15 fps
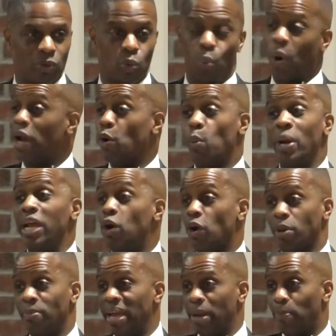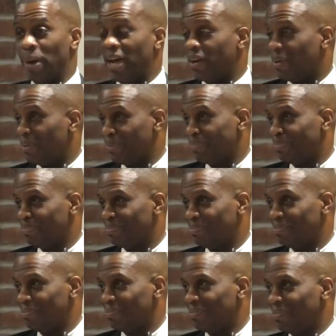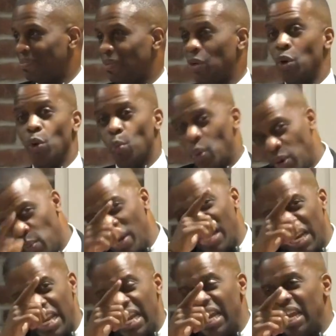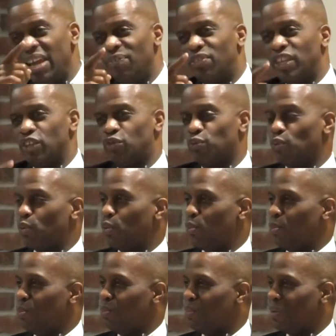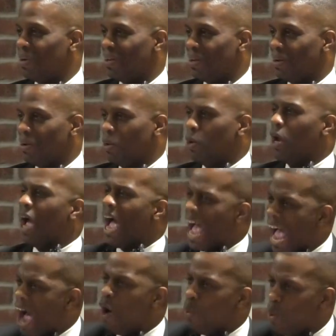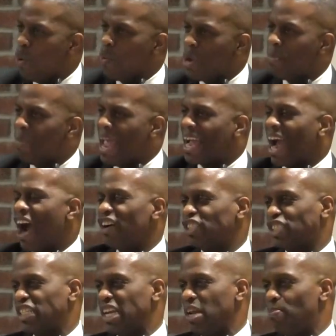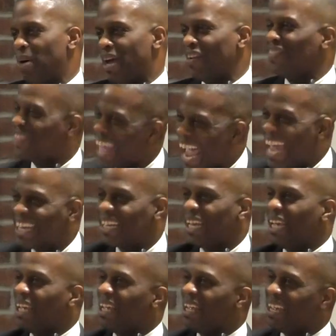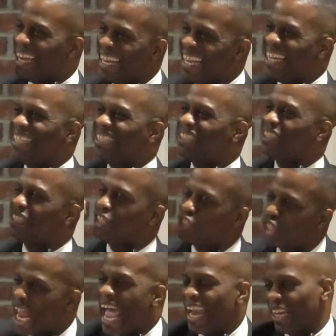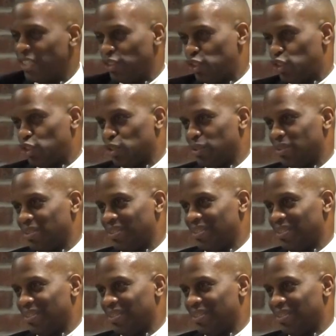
What are we going to make better? When we leave this room, how will we make our city better? That is the challenge.